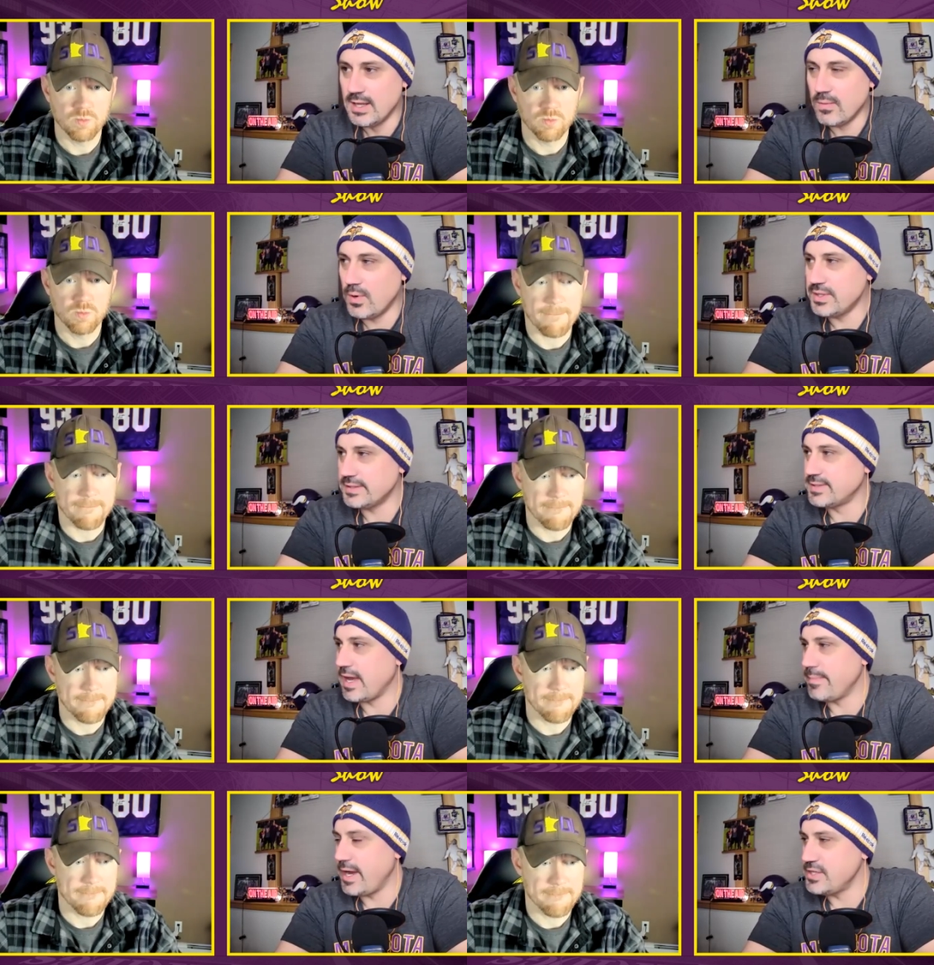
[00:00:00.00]
Speaker 1: One that's
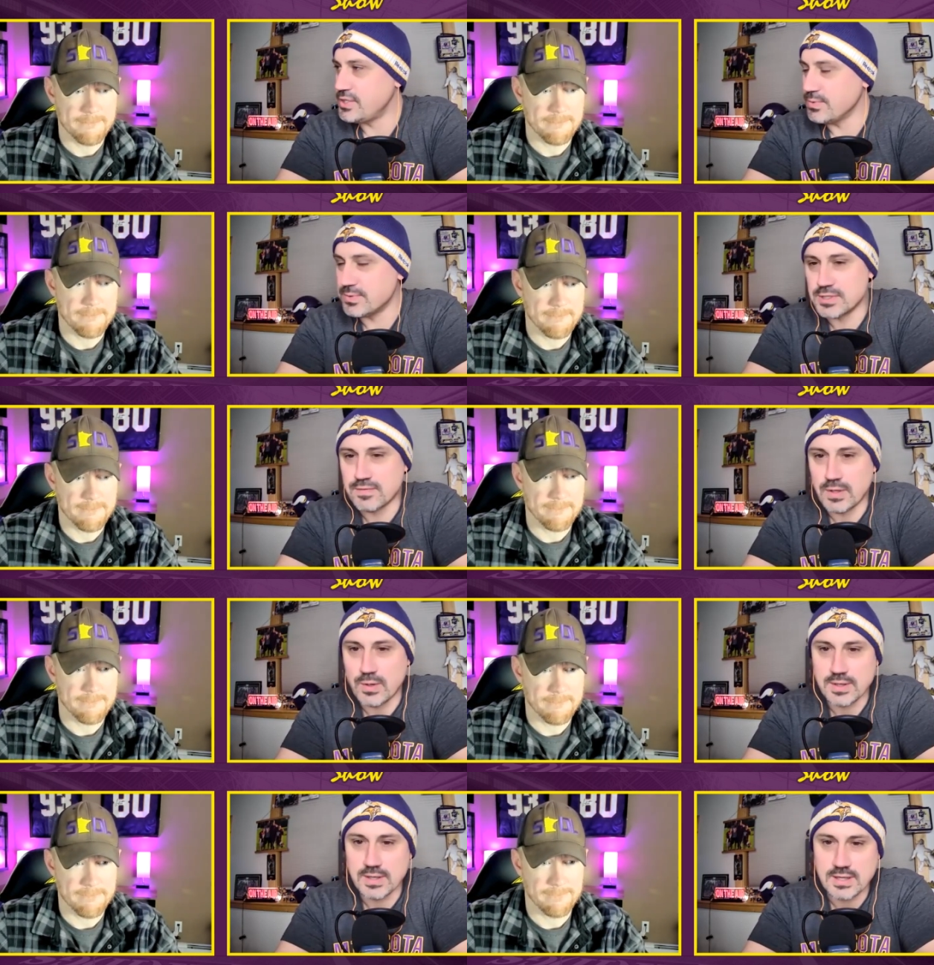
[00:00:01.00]
got my juices
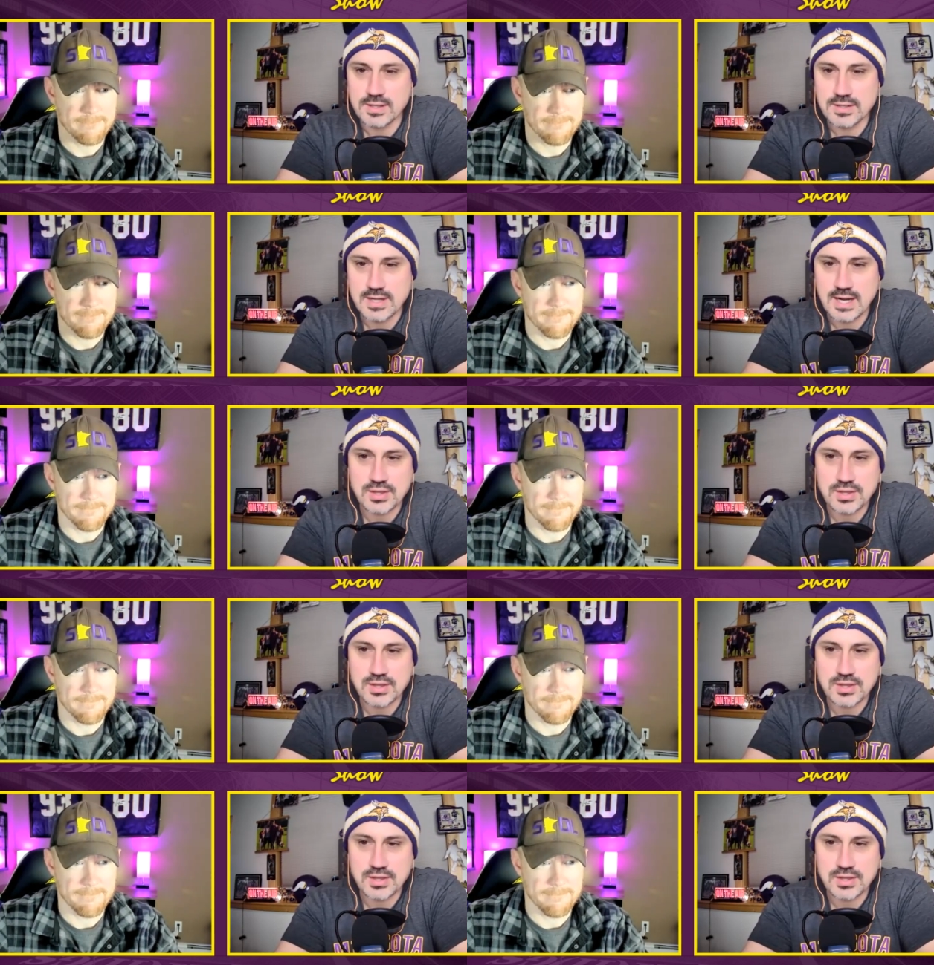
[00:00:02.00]
flowing, and another guy